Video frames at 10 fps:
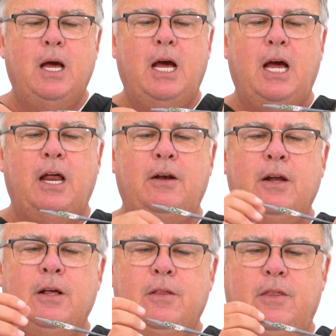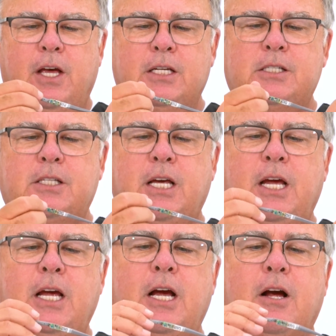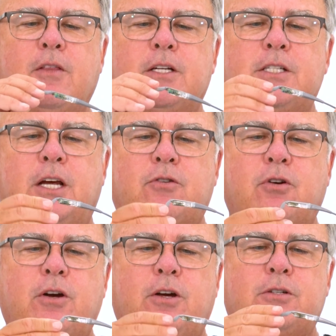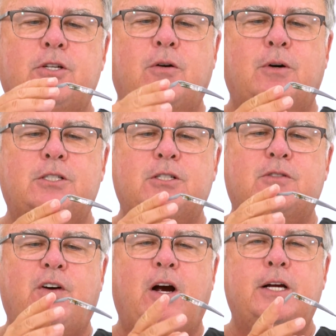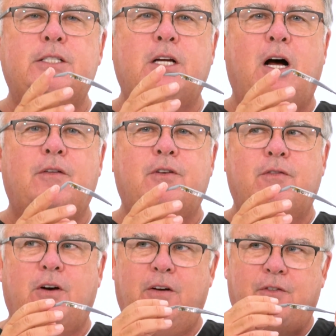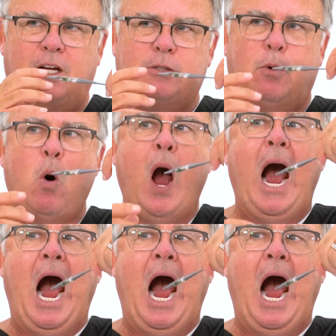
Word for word: and this thing here, this introducer, which is very soft and very flexible,